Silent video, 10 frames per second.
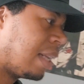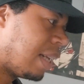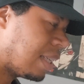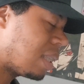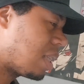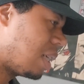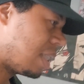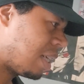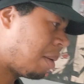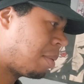this is the
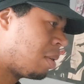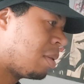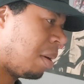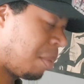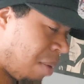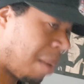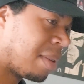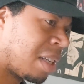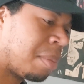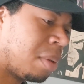example, a prime
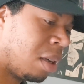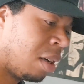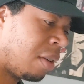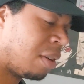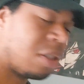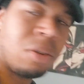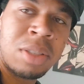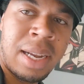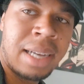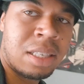example of there's two
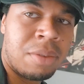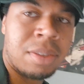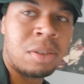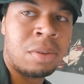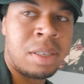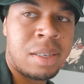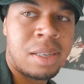sides to every story.